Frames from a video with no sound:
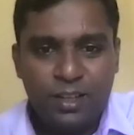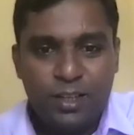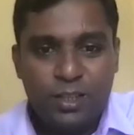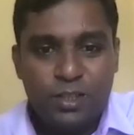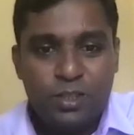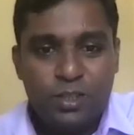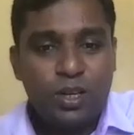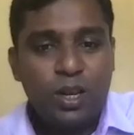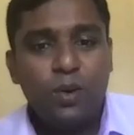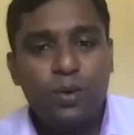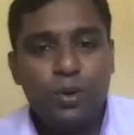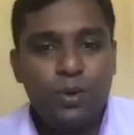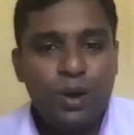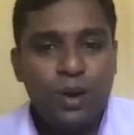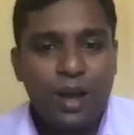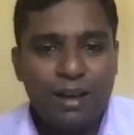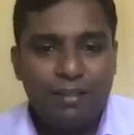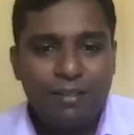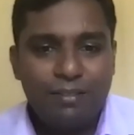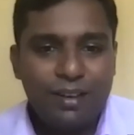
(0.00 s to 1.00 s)
So now you
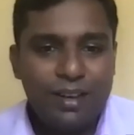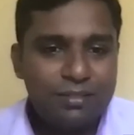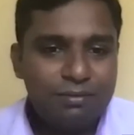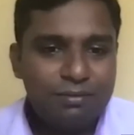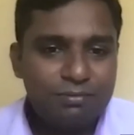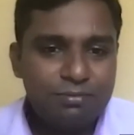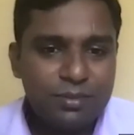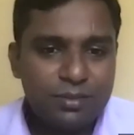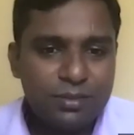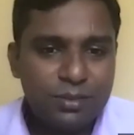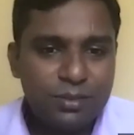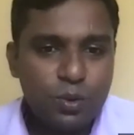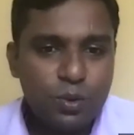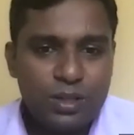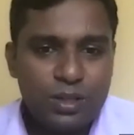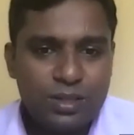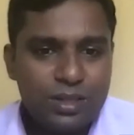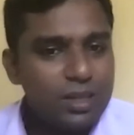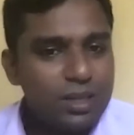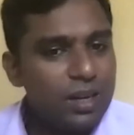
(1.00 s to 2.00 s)
have a
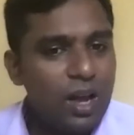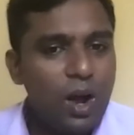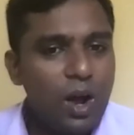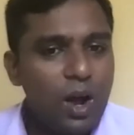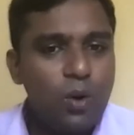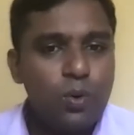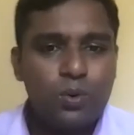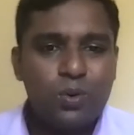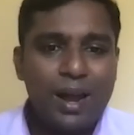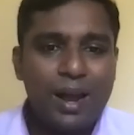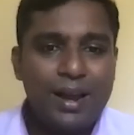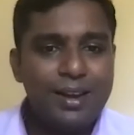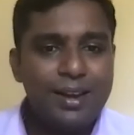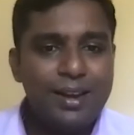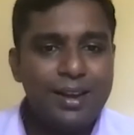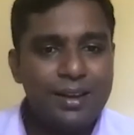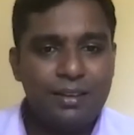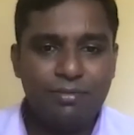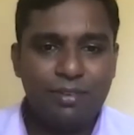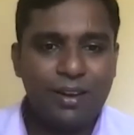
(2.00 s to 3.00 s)
question how to
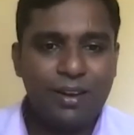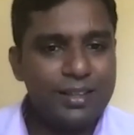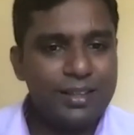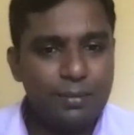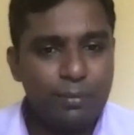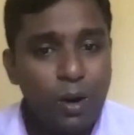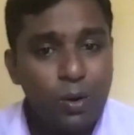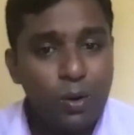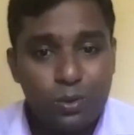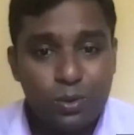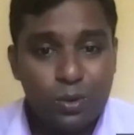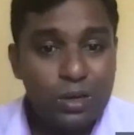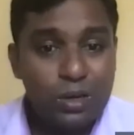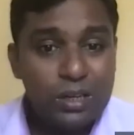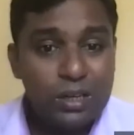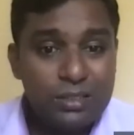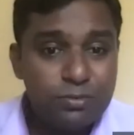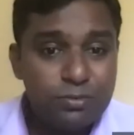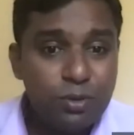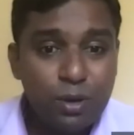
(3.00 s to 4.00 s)
identify them, how to
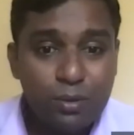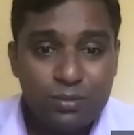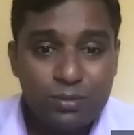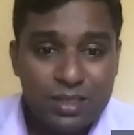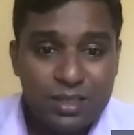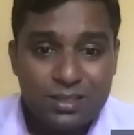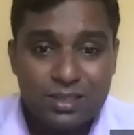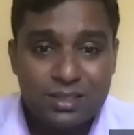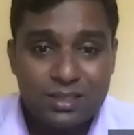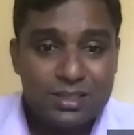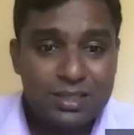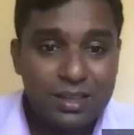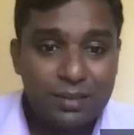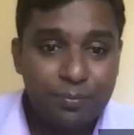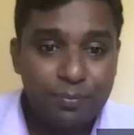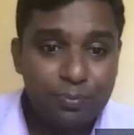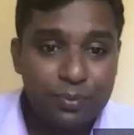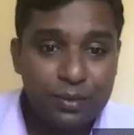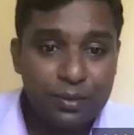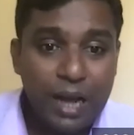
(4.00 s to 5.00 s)
confirm this is
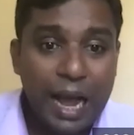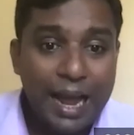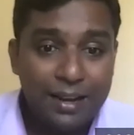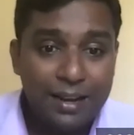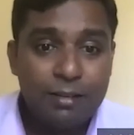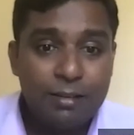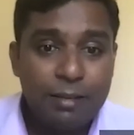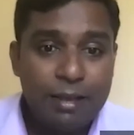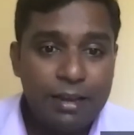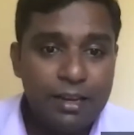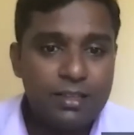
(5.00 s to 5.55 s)
a androgen